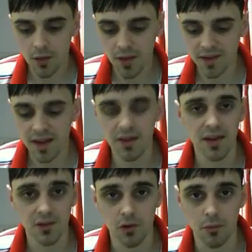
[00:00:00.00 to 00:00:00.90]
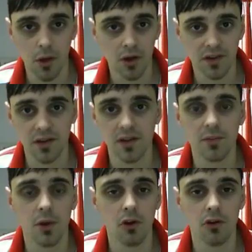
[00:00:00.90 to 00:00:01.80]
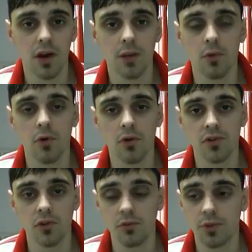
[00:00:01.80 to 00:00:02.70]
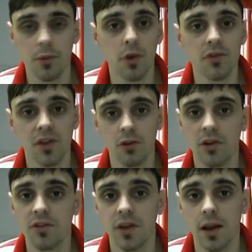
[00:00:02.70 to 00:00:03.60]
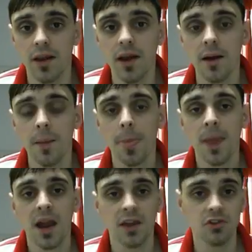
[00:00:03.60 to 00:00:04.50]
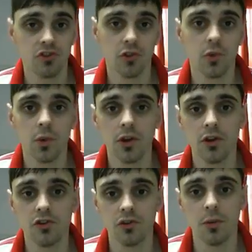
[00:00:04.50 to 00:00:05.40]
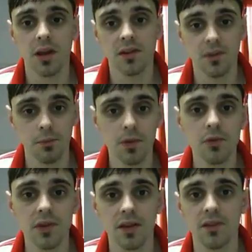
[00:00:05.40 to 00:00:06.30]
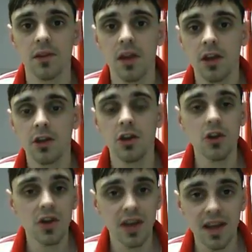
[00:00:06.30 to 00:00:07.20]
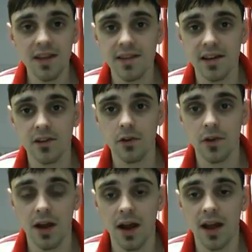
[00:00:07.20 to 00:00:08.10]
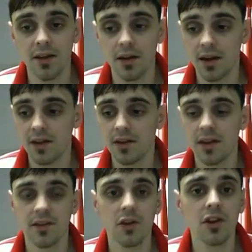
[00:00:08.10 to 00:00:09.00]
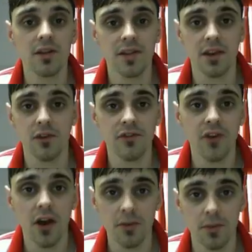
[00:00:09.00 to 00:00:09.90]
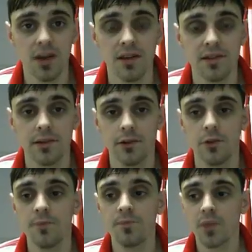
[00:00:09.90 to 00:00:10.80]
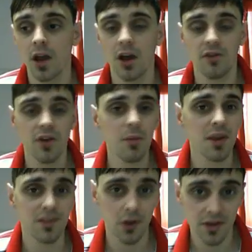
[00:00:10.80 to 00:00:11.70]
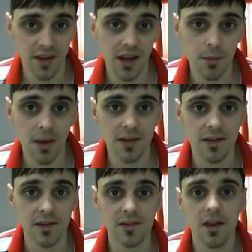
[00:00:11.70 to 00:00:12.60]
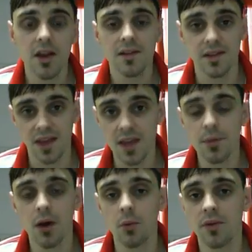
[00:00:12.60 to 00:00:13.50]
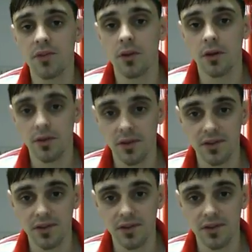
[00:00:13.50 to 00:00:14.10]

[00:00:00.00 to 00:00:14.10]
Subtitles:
is out there sort of marketing this program or sort of promoting or anything like that, and you just want to use your money to build this, you know, you can easily do that. And it's only going to take you 5 minutes on a daily basis to keep up with the